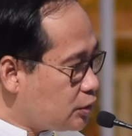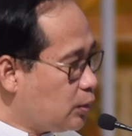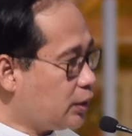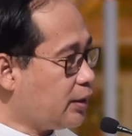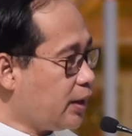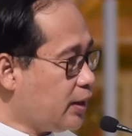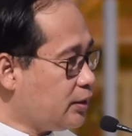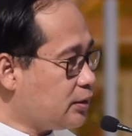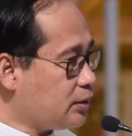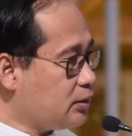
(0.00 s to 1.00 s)
were
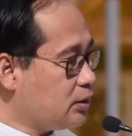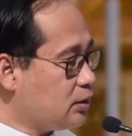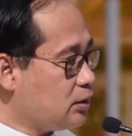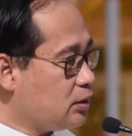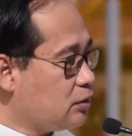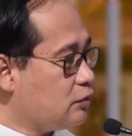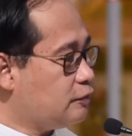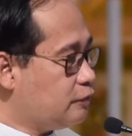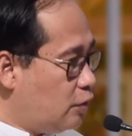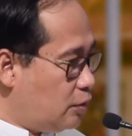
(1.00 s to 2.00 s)
created
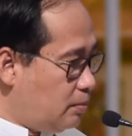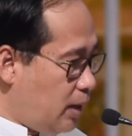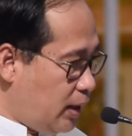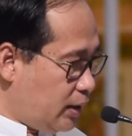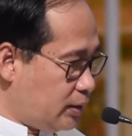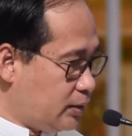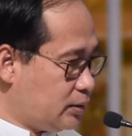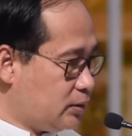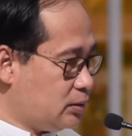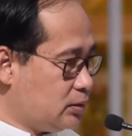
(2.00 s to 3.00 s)
for man,
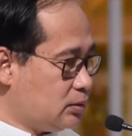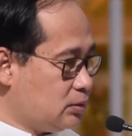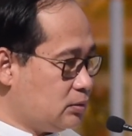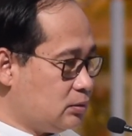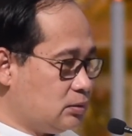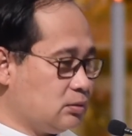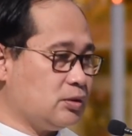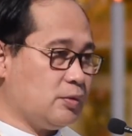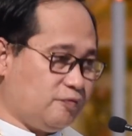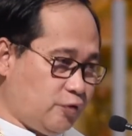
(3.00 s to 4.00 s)

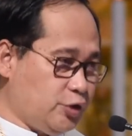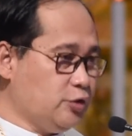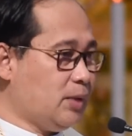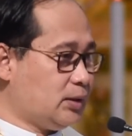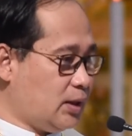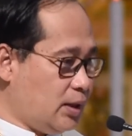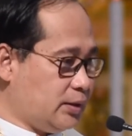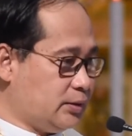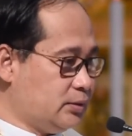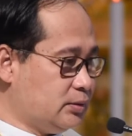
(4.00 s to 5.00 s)
for
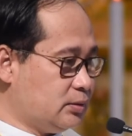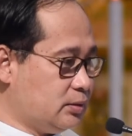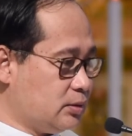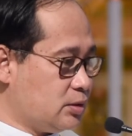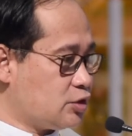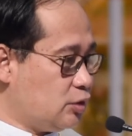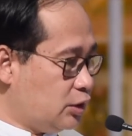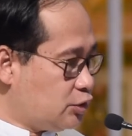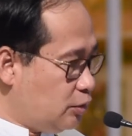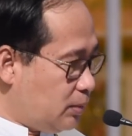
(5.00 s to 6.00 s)
humankind, so
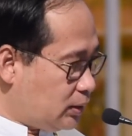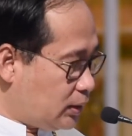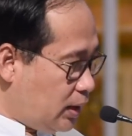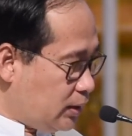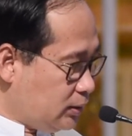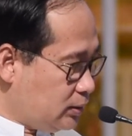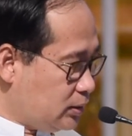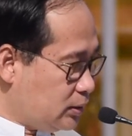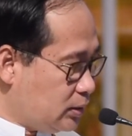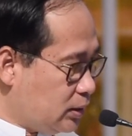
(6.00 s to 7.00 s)
that humankind
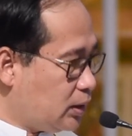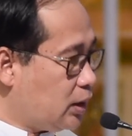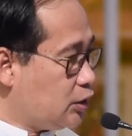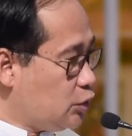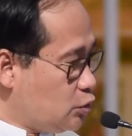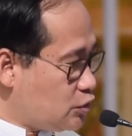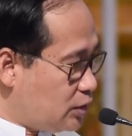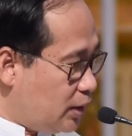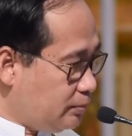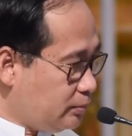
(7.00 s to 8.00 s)
can use
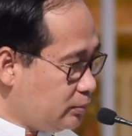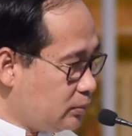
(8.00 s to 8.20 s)
them,